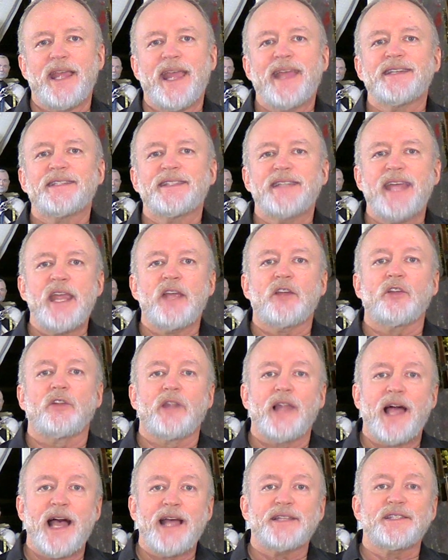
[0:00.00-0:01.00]
and take
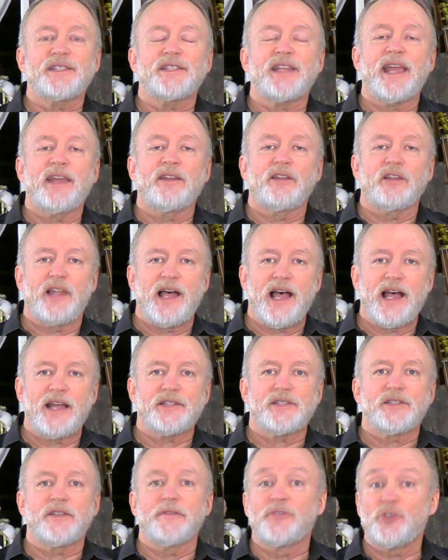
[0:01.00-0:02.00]
lots and
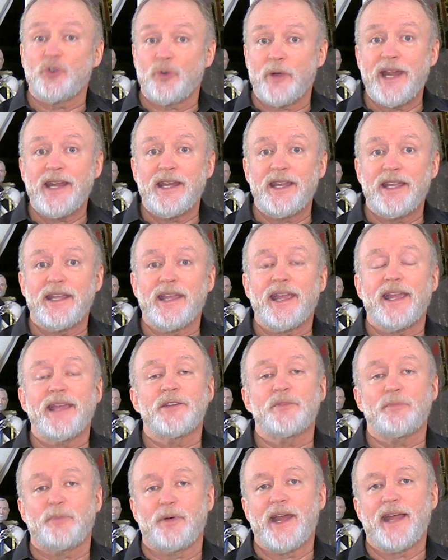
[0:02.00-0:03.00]
lots of training
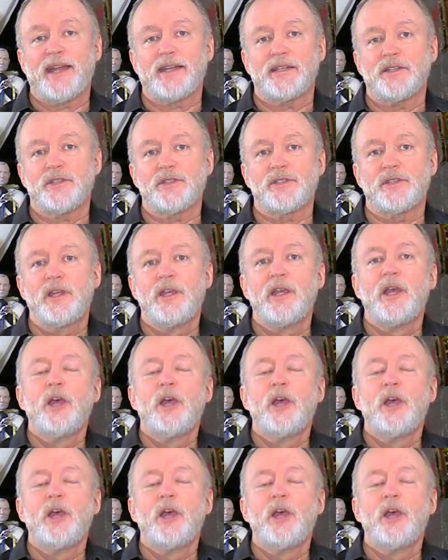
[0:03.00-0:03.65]
and practice.